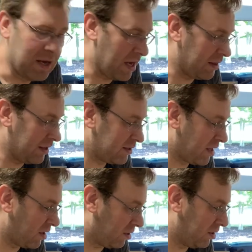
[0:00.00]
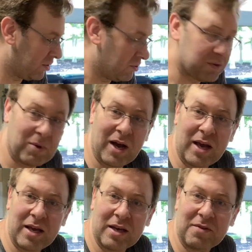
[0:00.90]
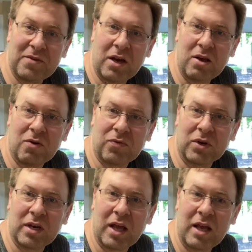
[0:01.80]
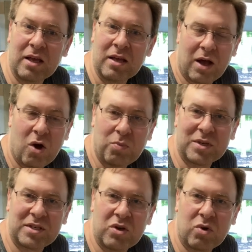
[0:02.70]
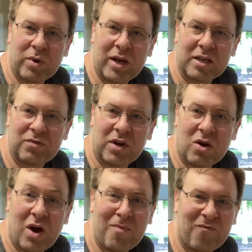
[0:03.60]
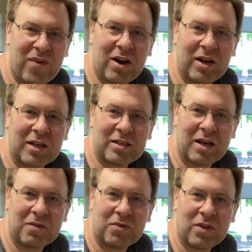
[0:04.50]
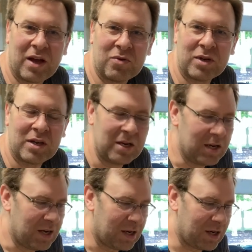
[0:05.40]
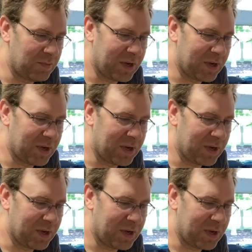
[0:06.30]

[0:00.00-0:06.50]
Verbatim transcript: And this concludes my uh, video for today. I hope to see you in my next video. I'm very excited for that one uh,